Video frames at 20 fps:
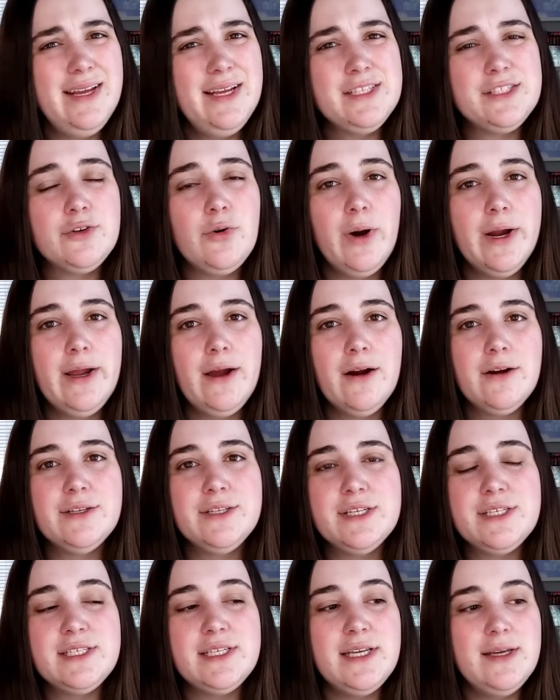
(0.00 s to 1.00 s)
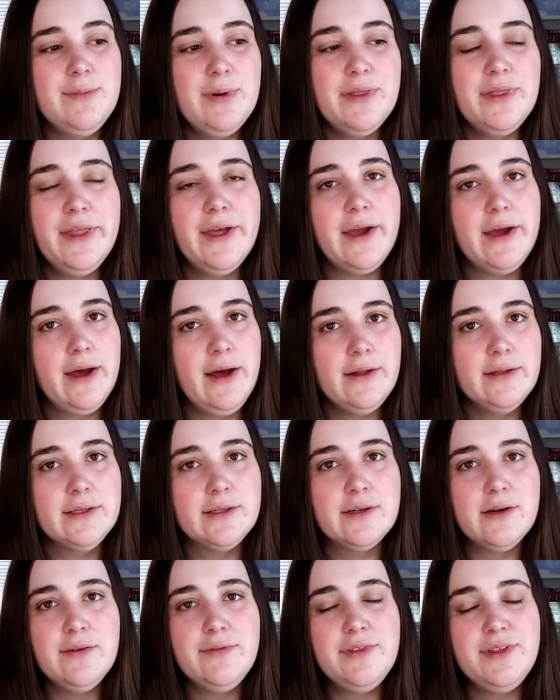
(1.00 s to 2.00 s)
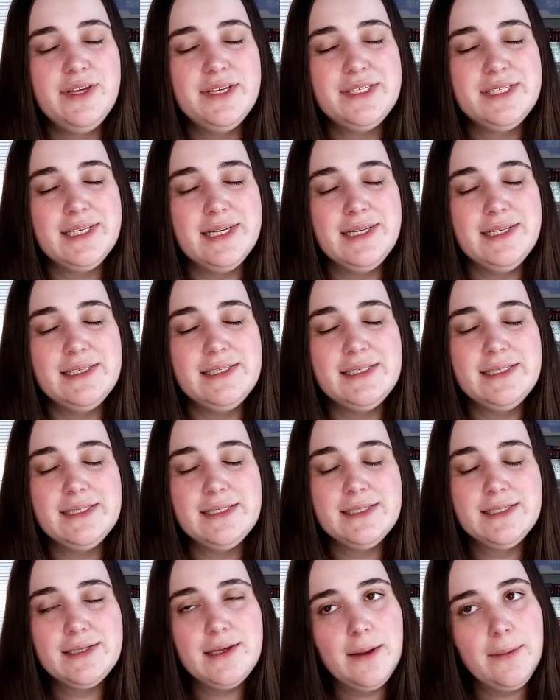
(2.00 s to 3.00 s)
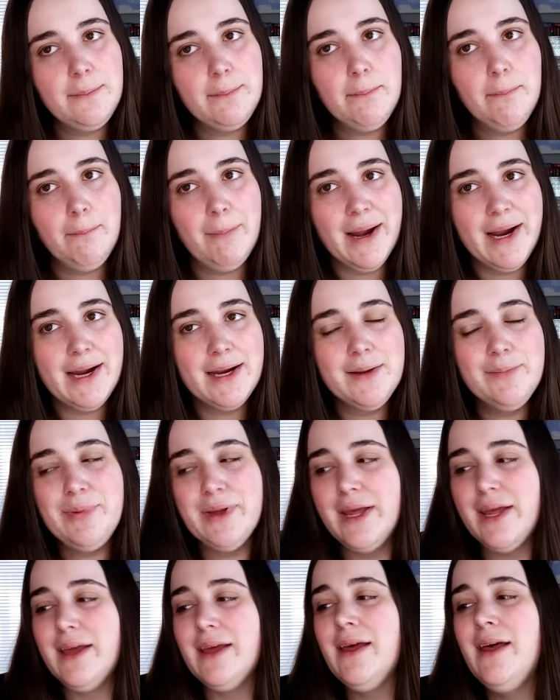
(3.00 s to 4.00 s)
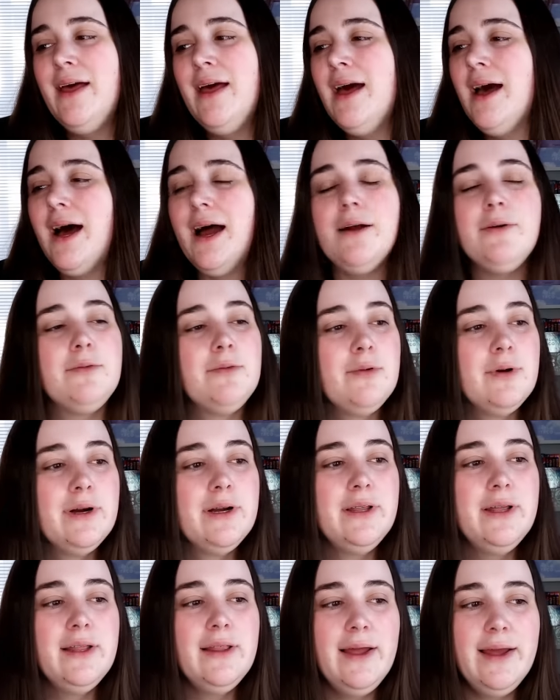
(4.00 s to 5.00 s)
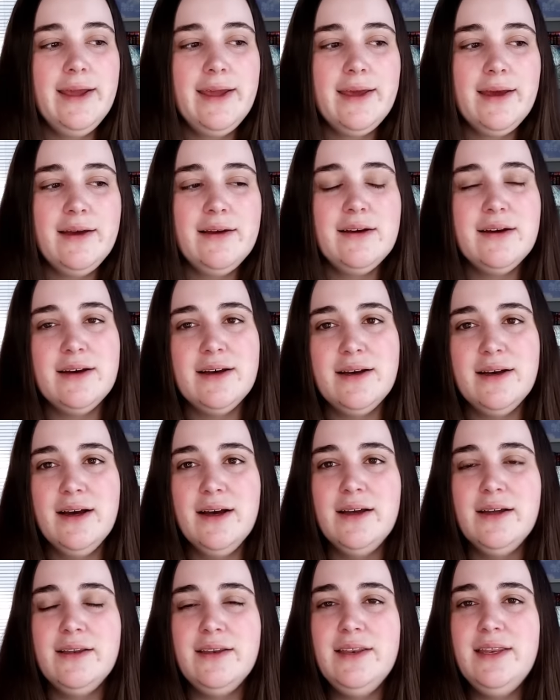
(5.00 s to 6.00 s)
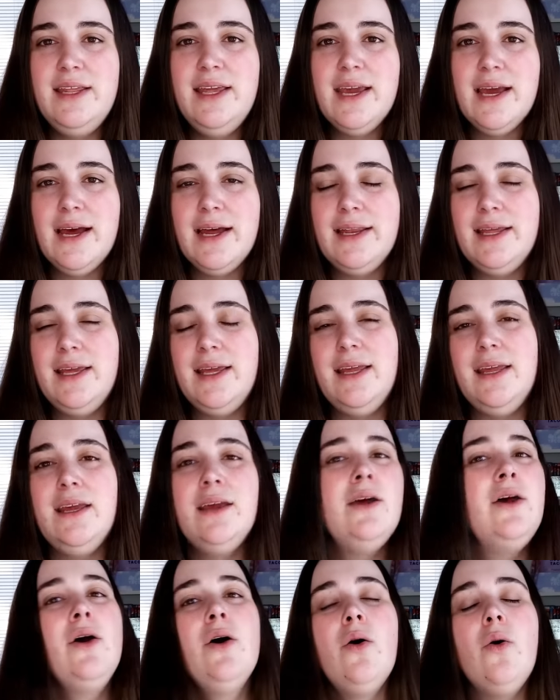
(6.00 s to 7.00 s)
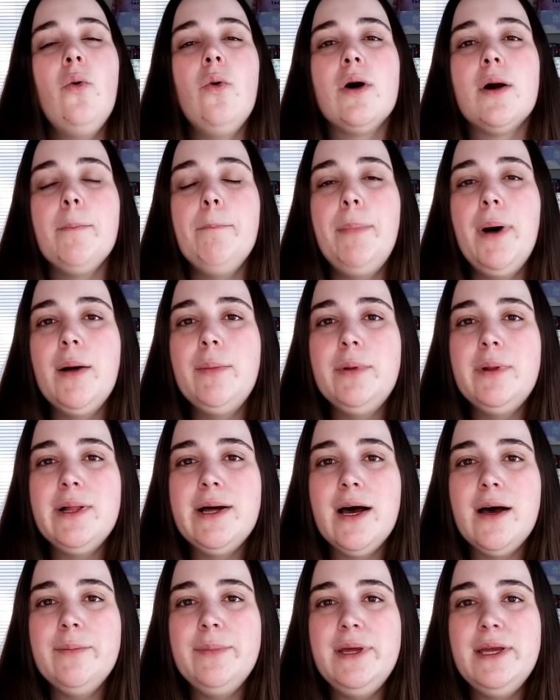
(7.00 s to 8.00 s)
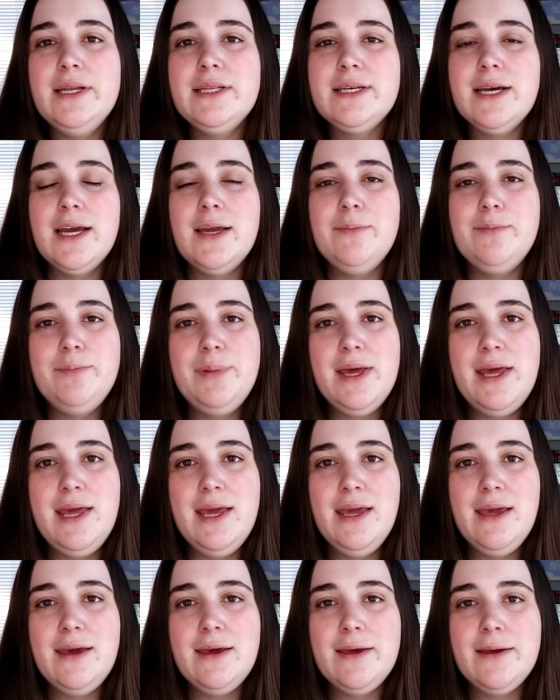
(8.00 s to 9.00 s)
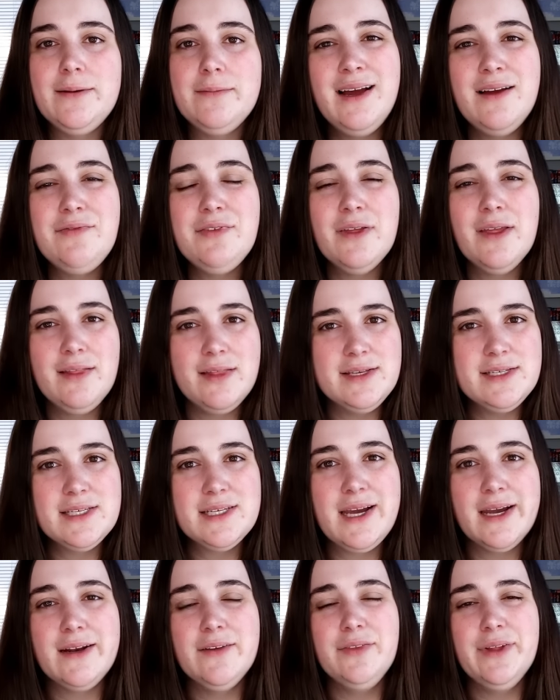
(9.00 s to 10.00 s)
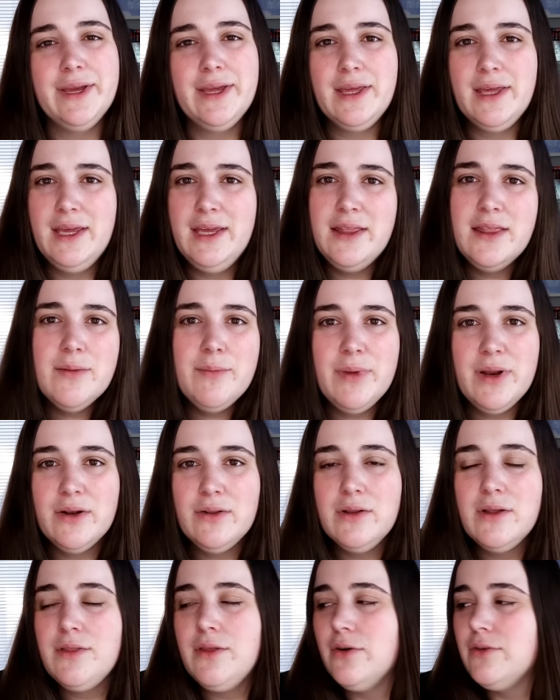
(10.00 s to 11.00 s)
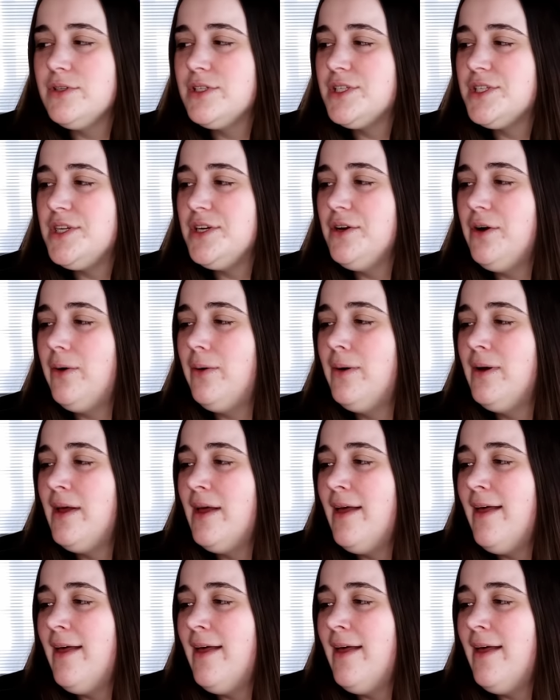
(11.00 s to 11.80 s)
It's quite hard to see, but the color of this is my kind of pink. I really like a neon-y or bubblegummy type pink. I feel like this is kind of like in the middle of those two.